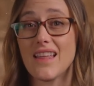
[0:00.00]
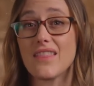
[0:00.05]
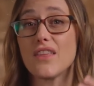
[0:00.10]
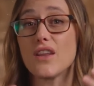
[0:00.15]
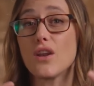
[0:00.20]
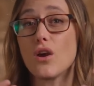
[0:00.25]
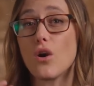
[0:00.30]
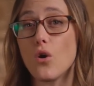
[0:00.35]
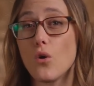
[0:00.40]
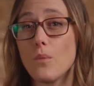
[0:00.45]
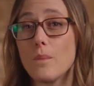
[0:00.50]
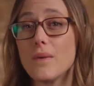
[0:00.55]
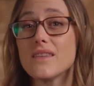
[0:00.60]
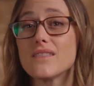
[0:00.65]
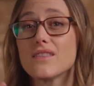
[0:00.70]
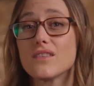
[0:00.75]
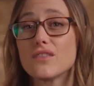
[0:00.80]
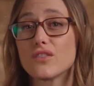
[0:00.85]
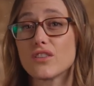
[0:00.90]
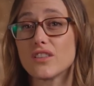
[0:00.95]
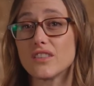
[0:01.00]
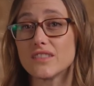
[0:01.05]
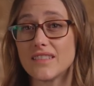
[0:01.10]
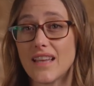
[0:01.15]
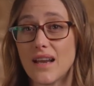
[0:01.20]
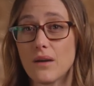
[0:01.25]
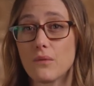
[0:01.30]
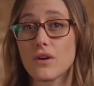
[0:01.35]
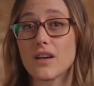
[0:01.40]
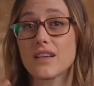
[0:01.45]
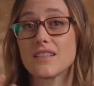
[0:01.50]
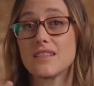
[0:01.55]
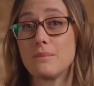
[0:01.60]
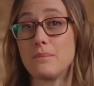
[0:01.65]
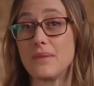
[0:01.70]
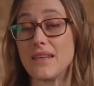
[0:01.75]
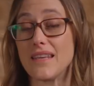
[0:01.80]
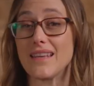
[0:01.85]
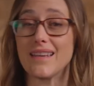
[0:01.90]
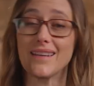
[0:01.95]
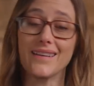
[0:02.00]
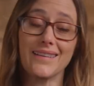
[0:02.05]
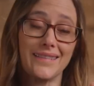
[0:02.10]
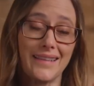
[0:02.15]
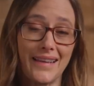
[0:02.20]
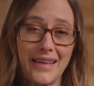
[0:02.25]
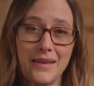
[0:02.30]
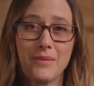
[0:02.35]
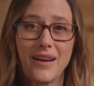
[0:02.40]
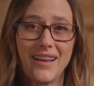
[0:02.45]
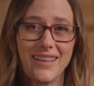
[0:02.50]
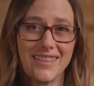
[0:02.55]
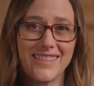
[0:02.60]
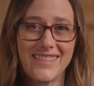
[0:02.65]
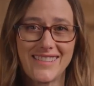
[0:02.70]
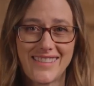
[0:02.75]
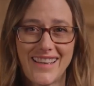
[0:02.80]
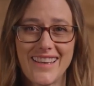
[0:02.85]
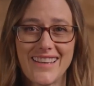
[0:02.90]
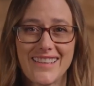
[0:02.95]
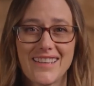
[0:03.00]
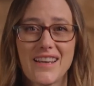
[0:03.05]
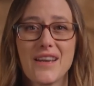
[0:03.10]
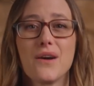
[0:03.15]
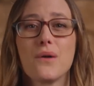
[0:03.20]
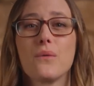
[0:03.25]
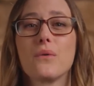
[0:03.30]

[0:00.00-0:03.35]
that opens the neural network to be in a labile state